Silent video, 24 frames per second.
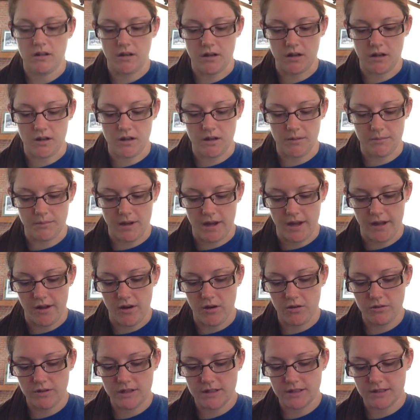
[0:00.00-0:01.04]
I
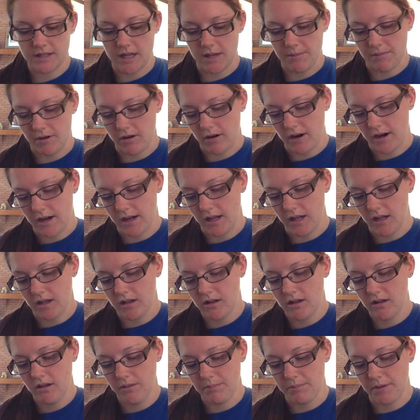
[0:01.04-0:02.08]
own this game already,
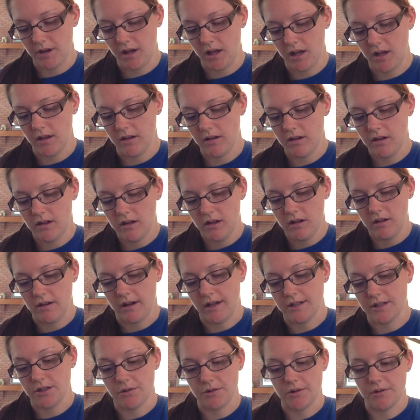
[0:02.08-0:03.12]
but I
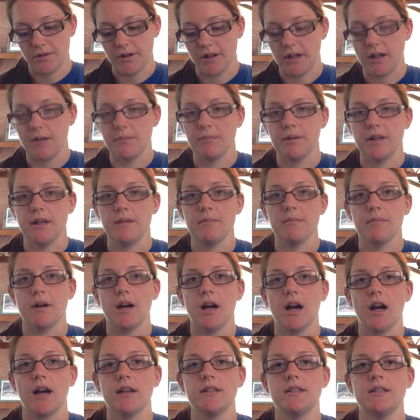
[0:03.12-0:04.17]
don't own it complete in
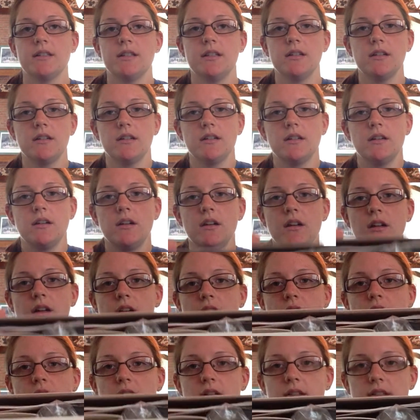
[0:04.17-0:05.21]
box.
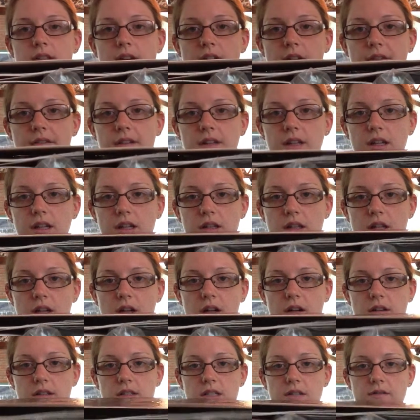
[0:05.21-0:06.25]
It's got everything in there.
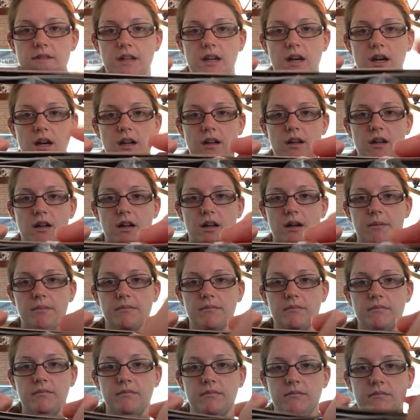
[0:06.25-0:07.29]
It's even got
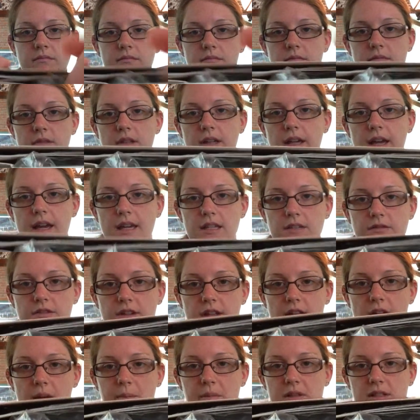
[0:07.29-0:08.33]
the case for the
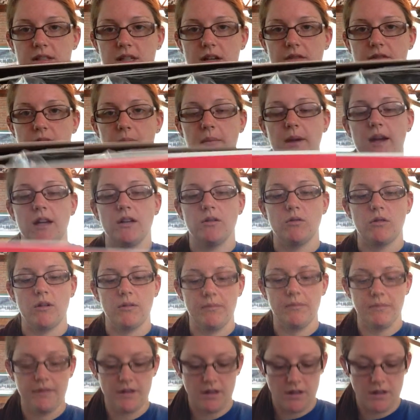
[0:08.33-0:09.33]
game and stuff, the manual.